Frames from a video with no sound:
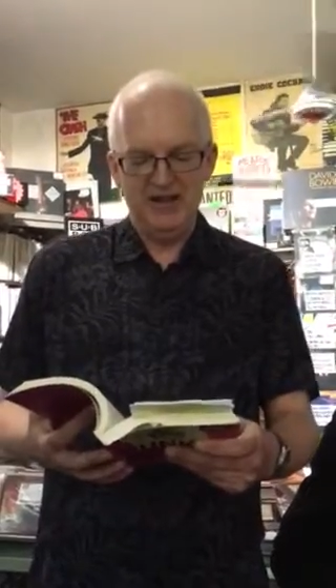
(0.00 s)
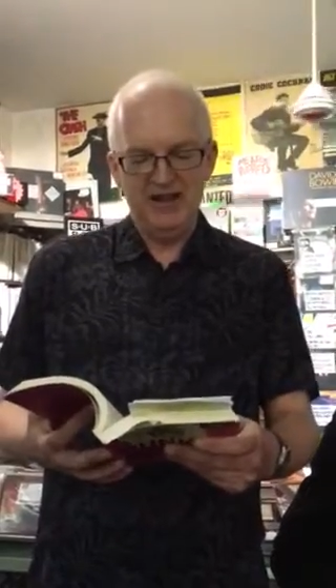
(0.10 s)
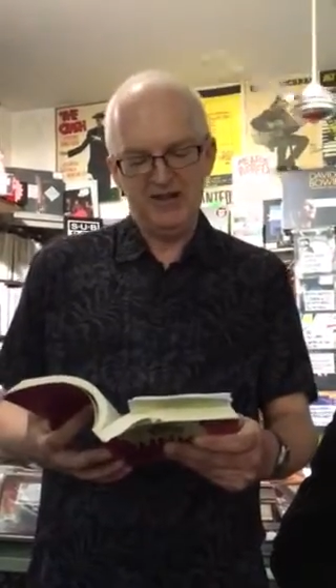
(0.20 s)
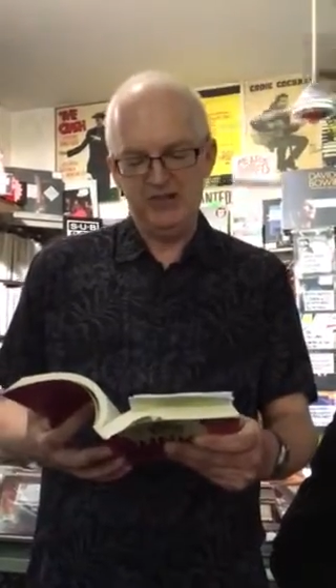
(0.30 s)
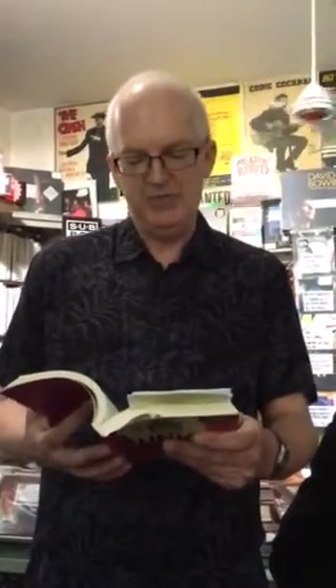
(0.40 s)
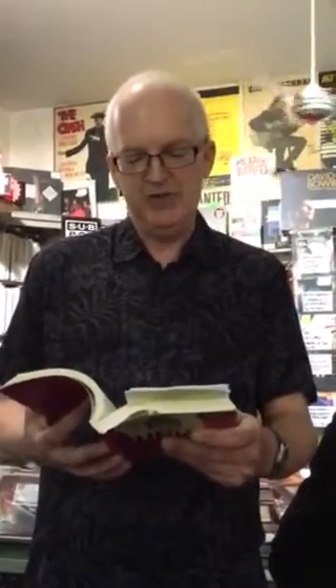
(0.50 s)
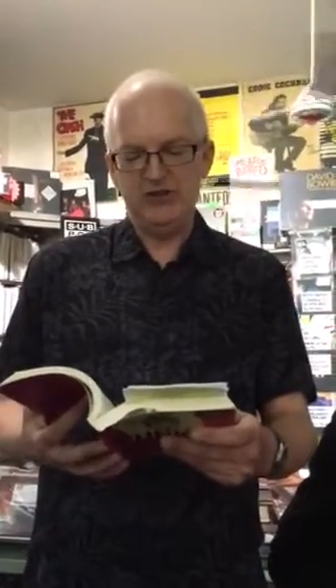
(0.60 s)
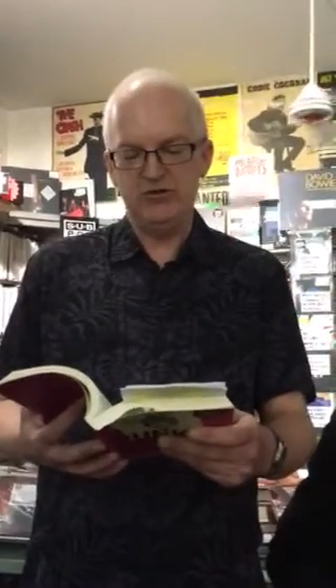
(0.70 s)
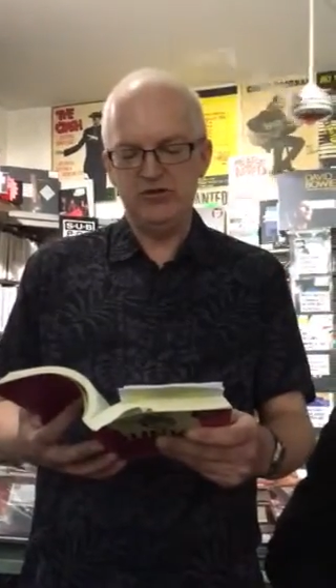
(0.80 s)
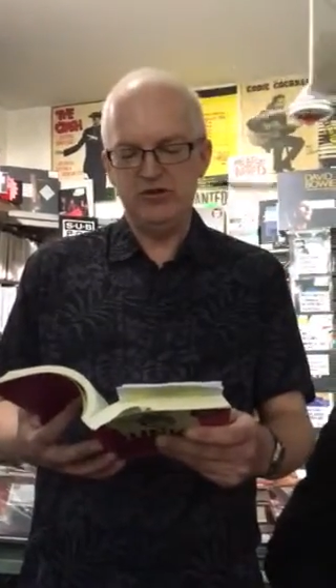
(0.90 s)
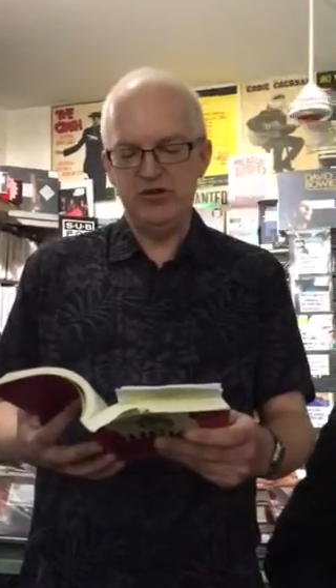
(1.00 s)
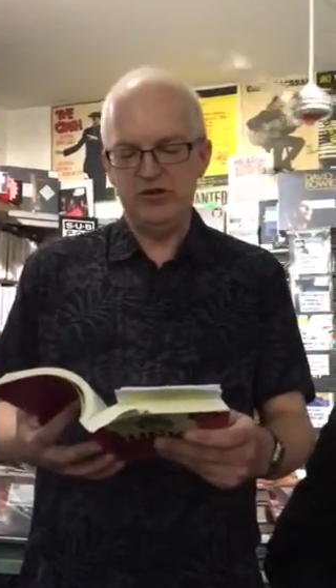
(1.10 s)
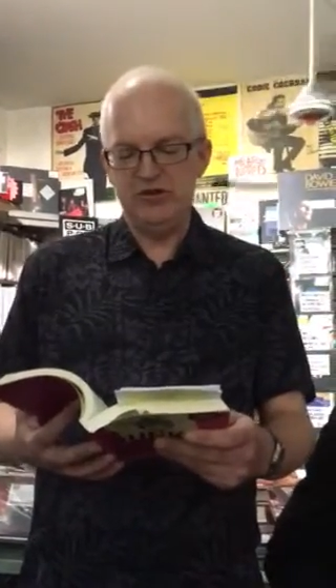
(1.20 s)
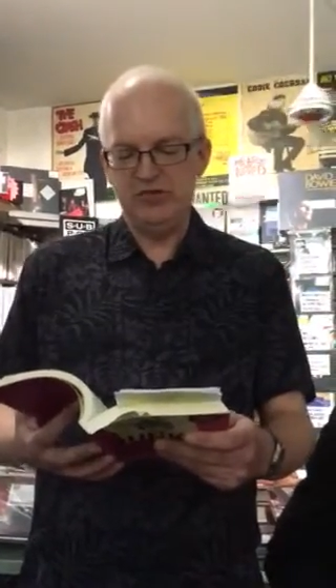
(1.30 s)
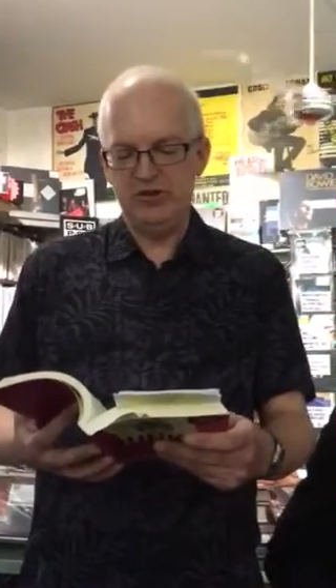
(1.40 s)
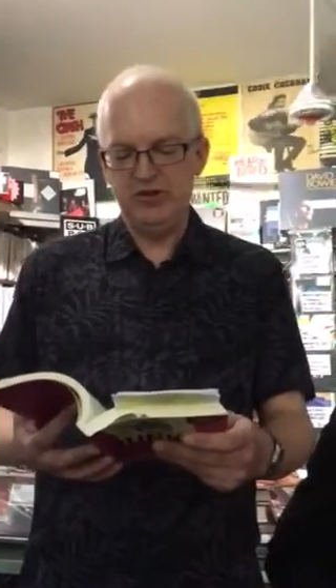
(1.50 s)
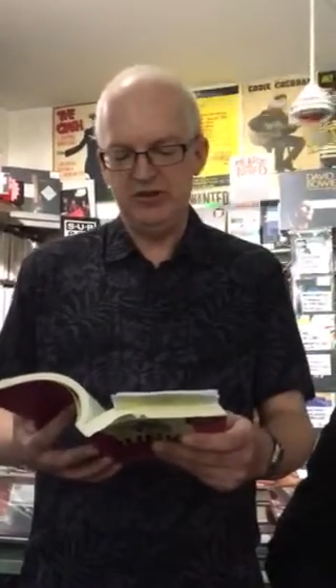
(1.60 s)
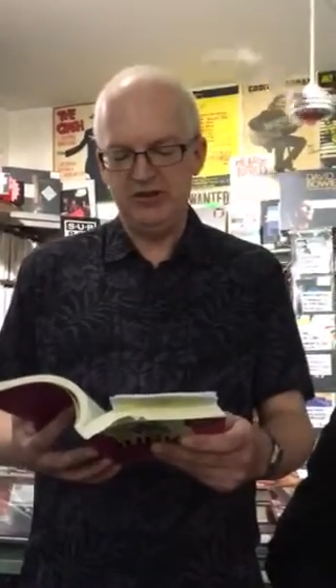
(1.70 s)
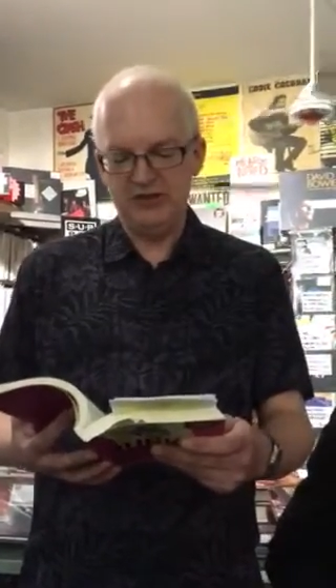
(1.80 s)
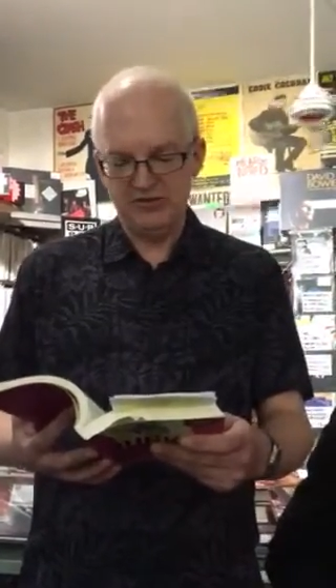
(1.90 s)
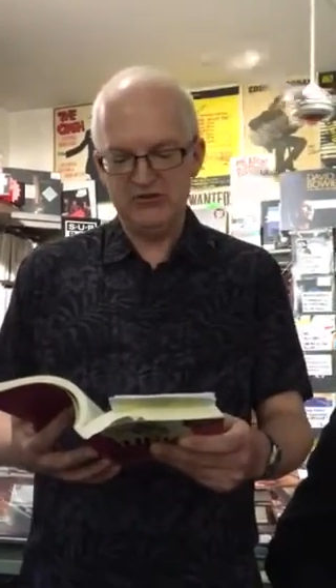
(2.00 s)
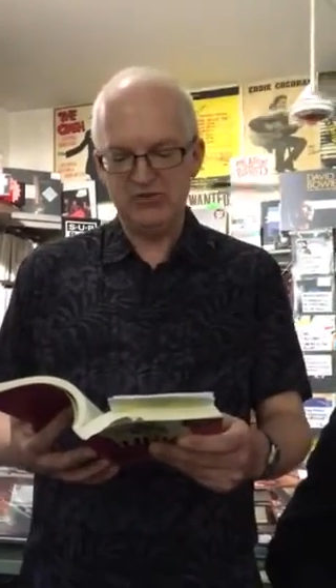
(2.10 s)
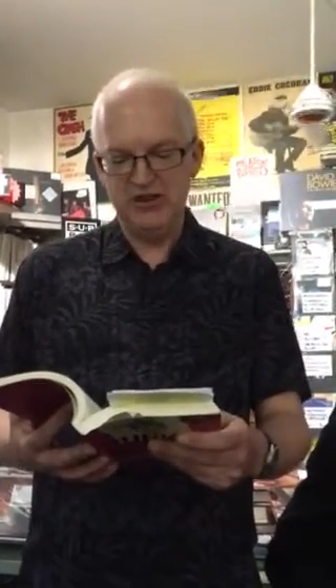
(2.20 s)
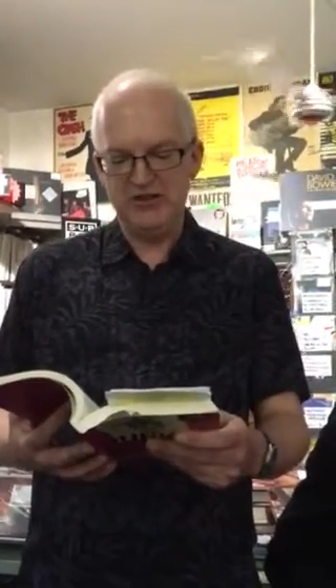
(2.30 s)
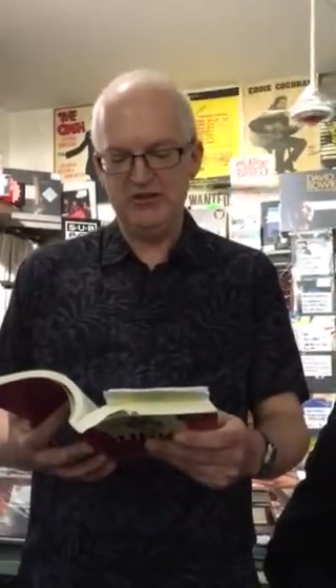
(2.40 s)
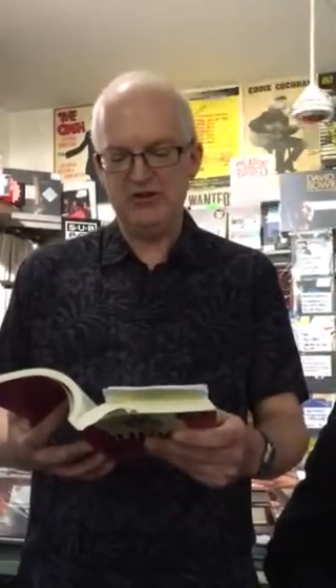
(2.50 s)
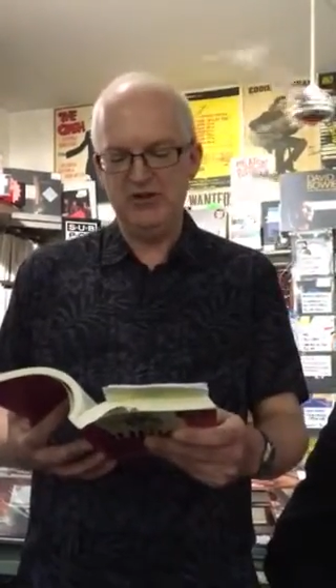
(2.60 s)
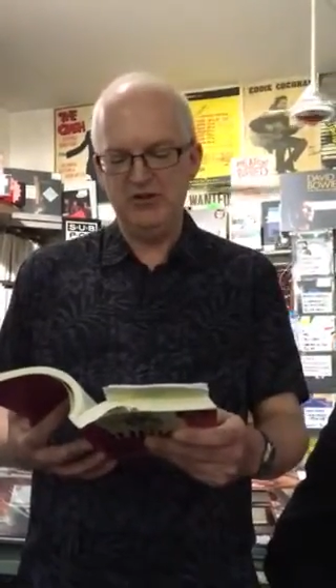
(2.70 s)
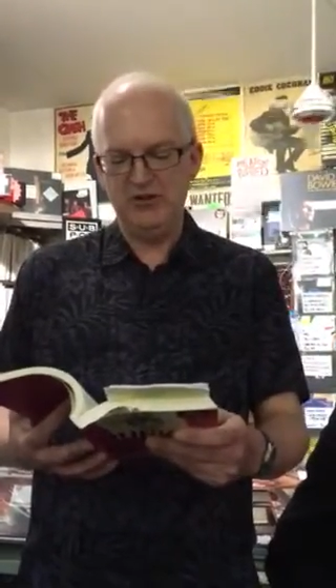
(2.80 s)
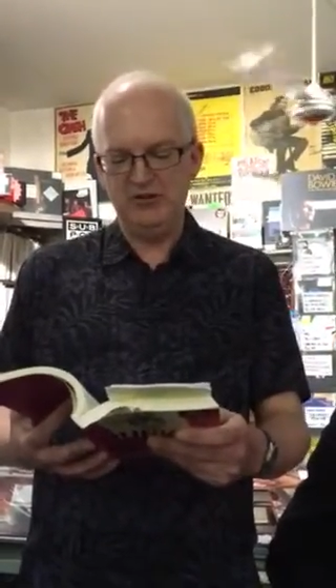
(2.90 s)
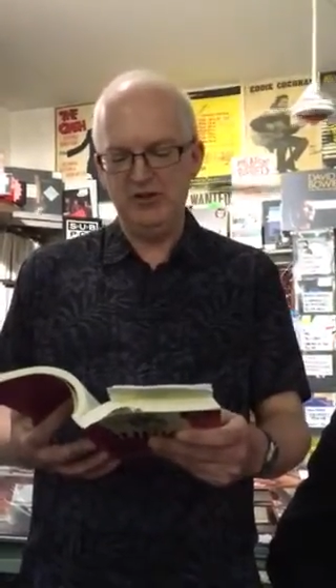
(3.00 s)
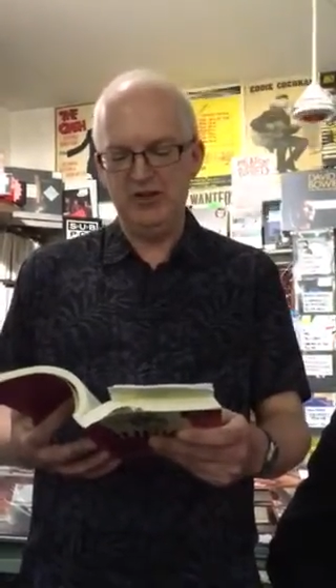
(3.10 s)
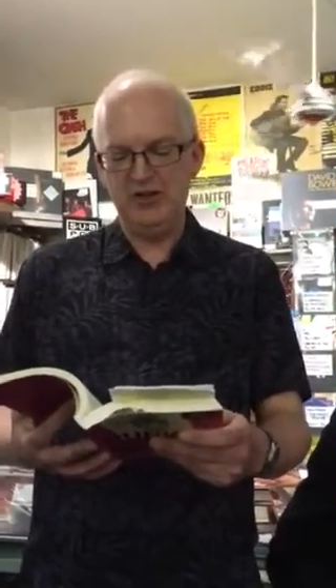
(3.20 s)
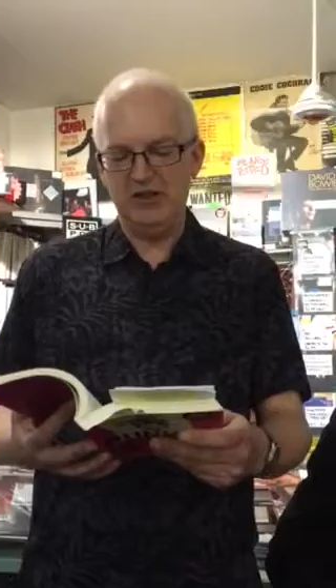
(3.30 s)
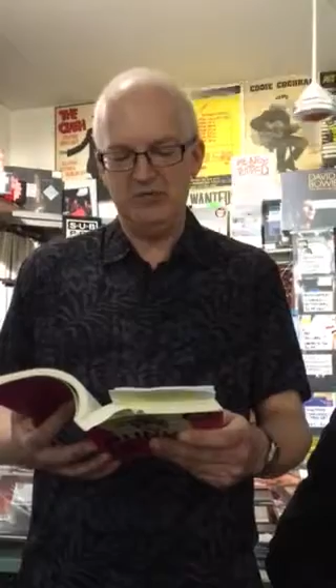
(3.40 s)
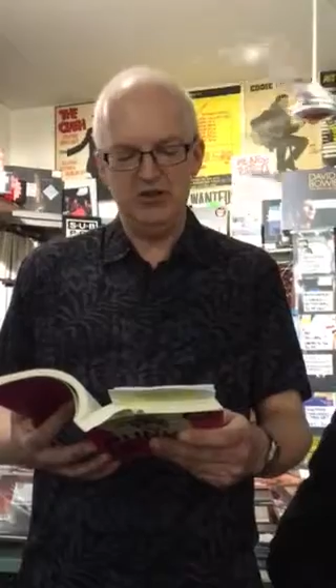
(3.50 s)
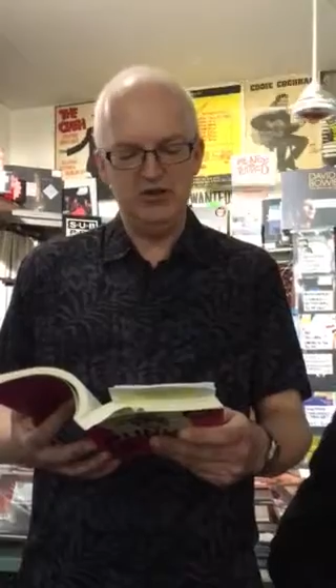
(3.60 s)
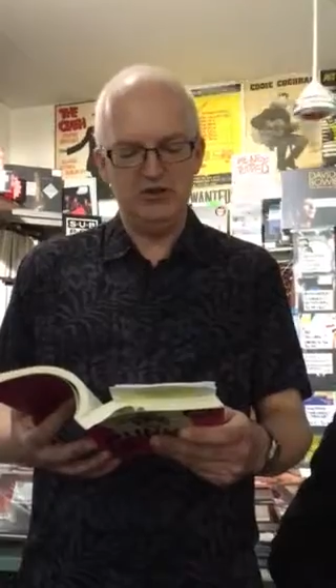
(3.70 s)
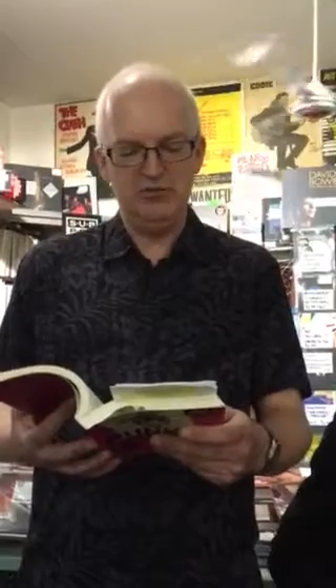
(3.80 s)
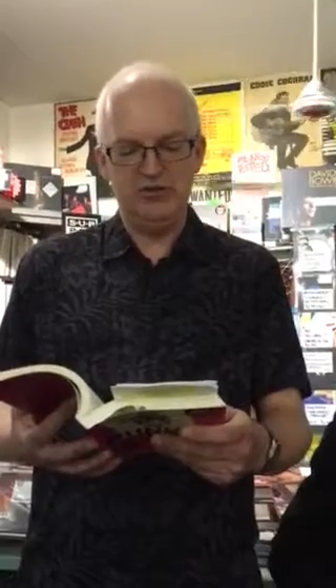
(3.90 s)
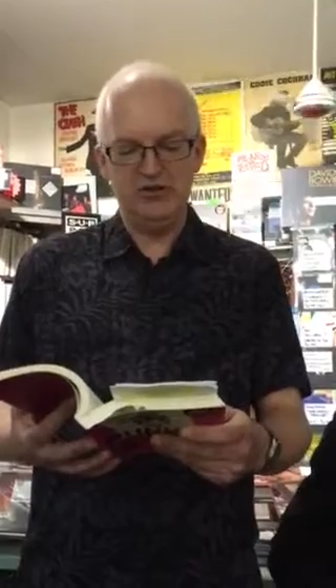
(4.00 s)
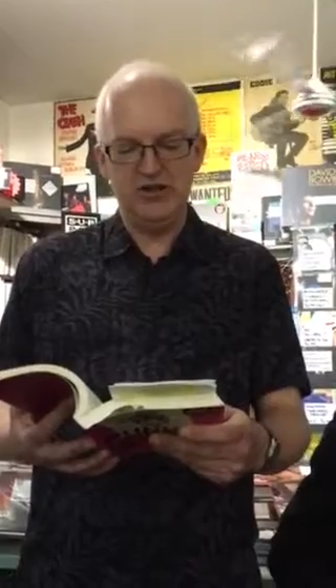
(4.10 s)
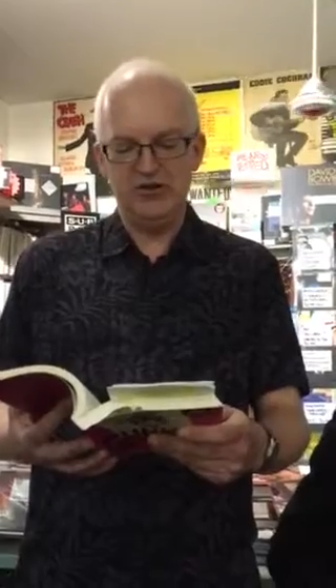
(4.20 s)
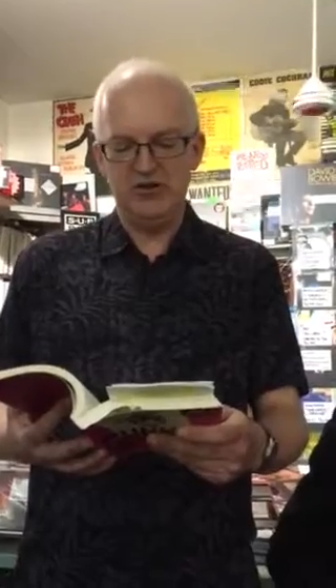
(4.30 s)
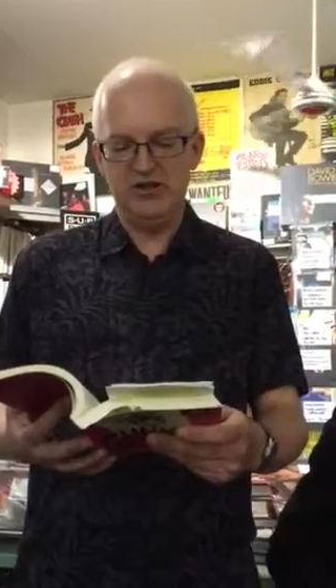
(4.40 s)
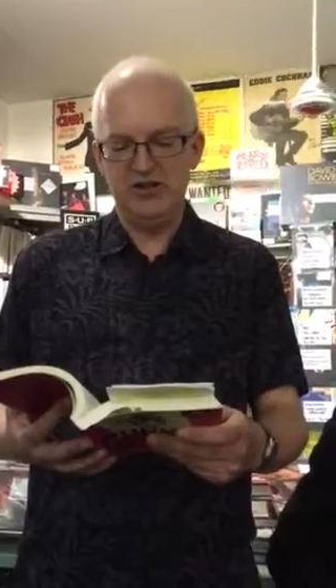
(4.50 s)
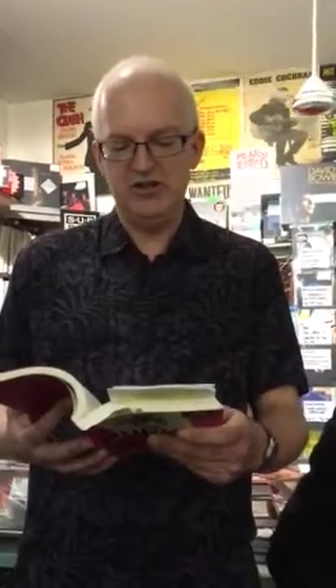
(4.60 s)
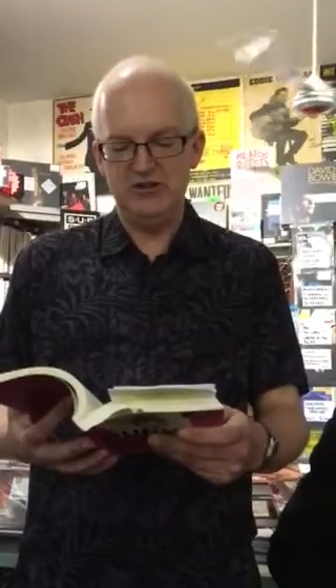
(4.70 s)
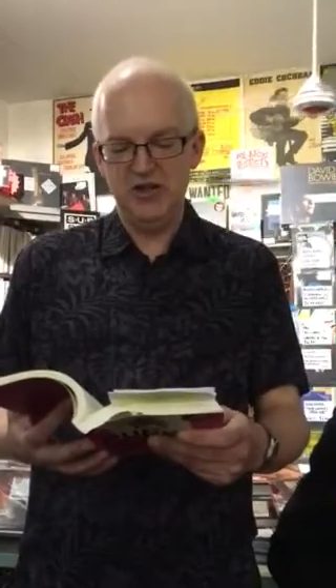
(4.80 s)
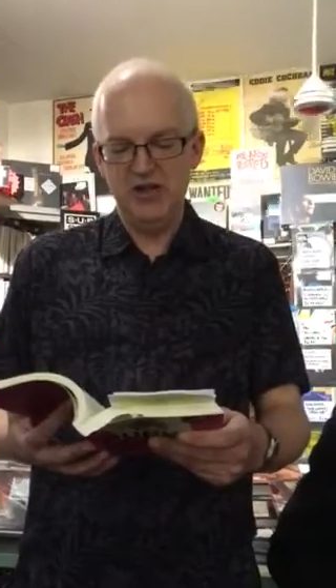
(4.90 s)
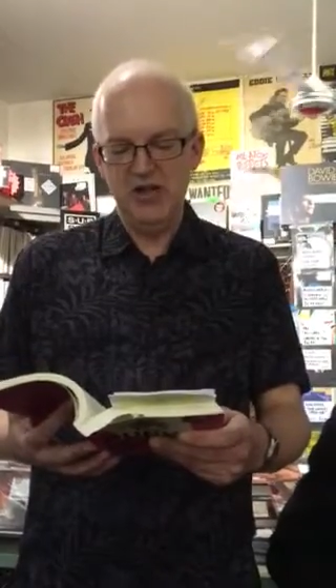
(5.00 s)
Like at the pistol screen at the Green Gig, when Johnny walked down the stage,